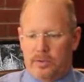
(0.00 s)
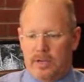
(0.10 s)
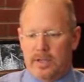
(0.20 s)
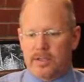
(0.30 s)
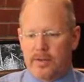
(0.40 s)

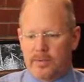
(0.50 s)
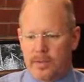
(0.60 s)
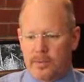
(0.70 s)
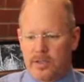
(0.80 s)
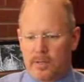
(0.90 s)
sensitive
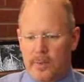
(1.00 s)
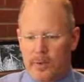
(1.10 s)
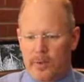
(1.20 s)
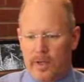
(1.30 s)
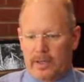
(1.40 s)
subjects that
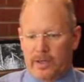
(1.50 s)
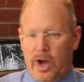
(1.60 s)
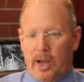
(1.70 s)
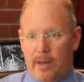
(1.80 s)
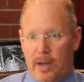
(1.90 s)
people don't like to
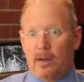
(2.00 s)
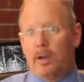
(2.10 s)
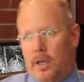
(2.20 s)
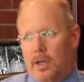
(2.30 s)
talk about.